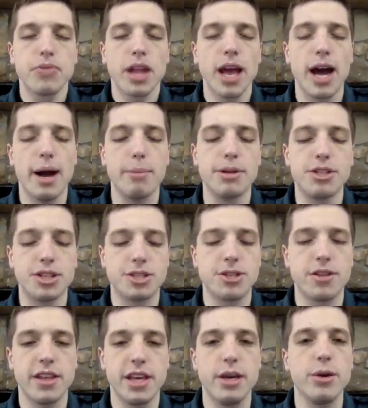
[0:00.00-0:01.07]
but just
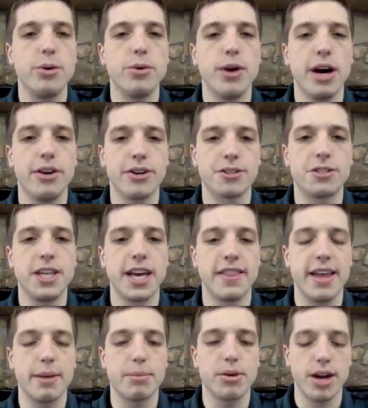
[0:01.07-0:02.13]
so that you
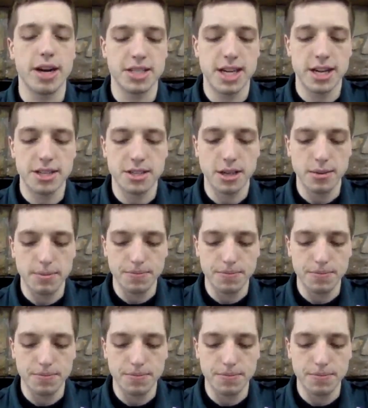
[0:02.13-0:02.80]
understand that process.